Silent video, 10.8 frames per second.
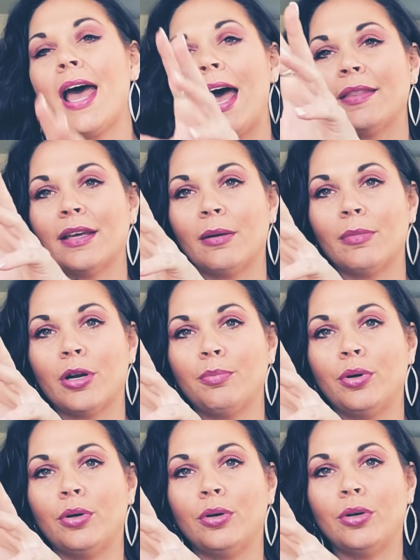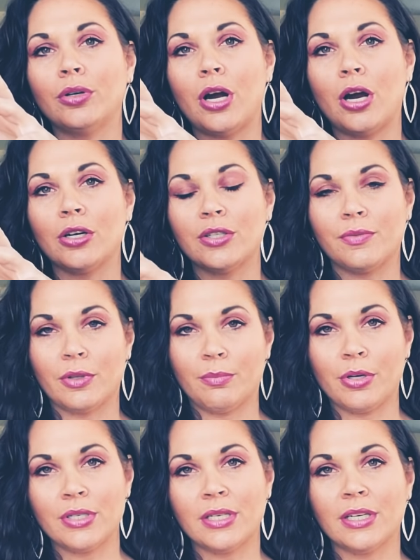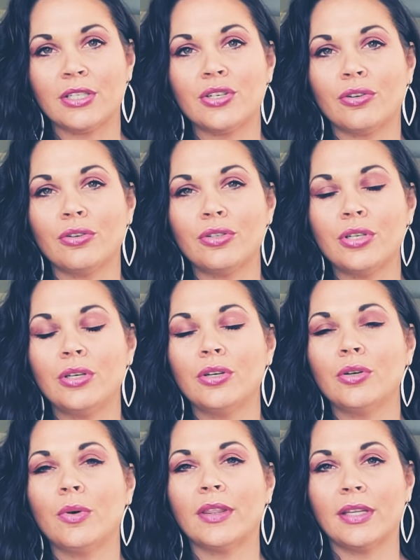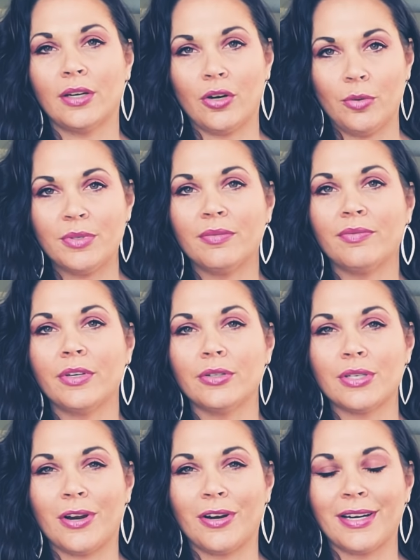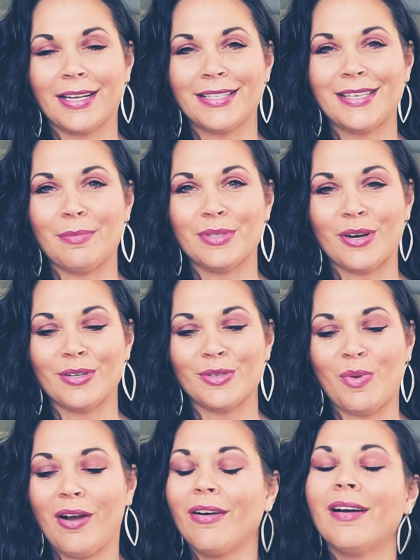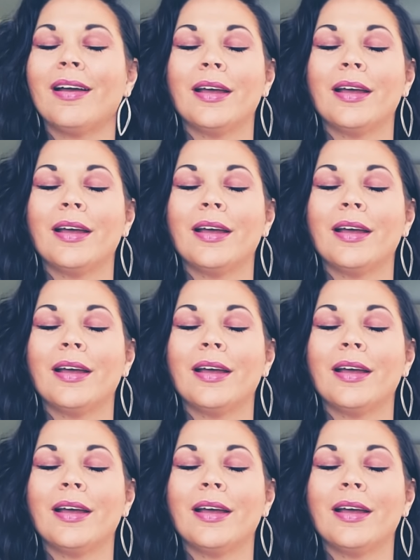And then I'm going to pull cards for the person external to you, what their hopes and fears are and next steps are as well.